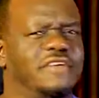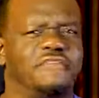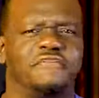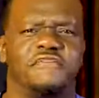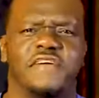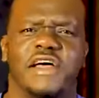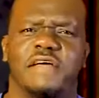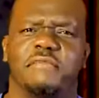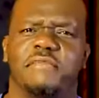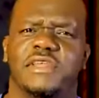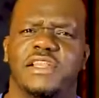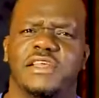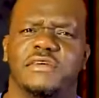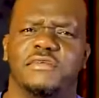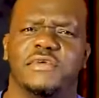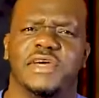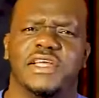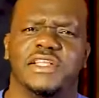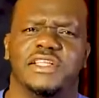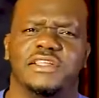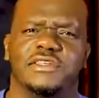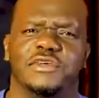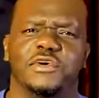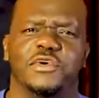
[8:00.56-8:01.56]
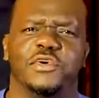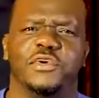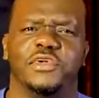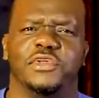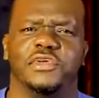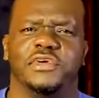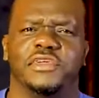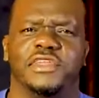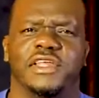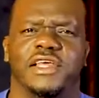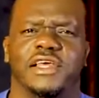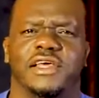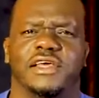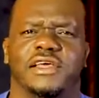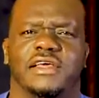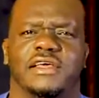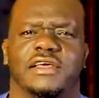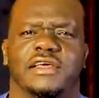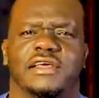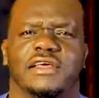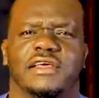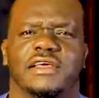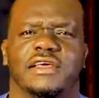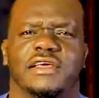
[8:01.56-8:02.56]
a family wedding going on here.
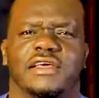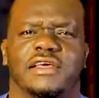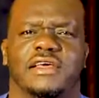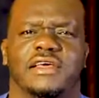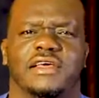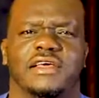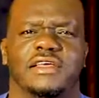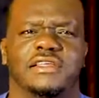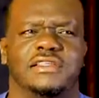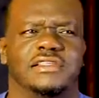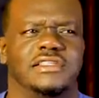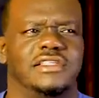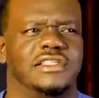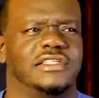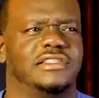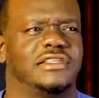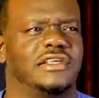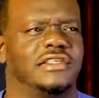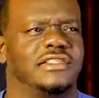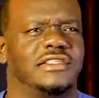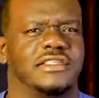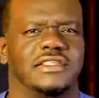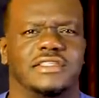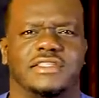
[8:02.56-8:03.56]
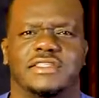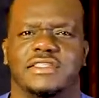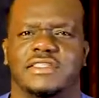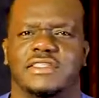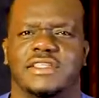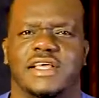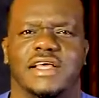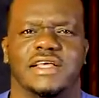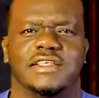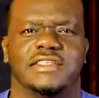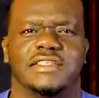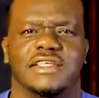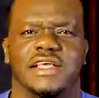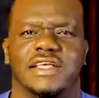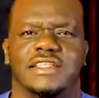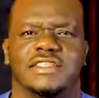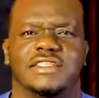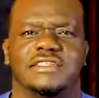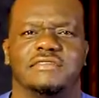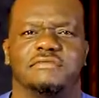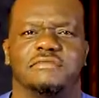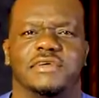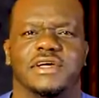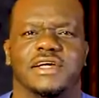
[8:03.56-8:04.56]
Jesus' sister is
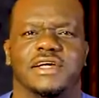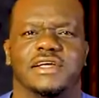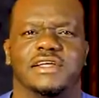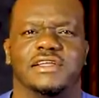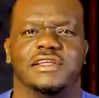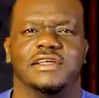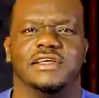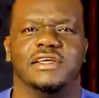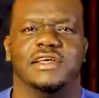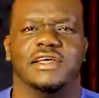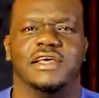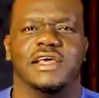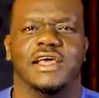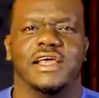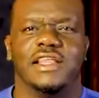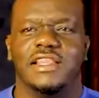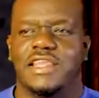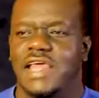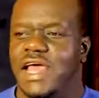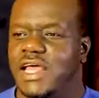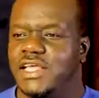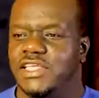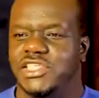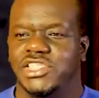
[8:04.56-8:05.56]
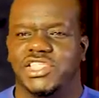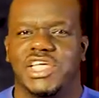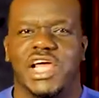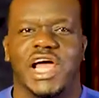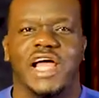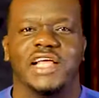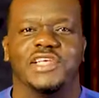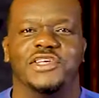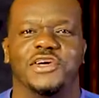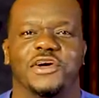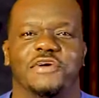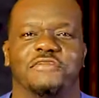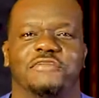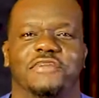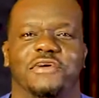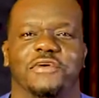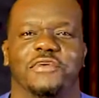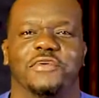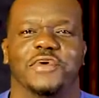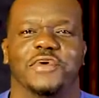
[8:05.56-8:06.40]
getting married. And they are in charge of the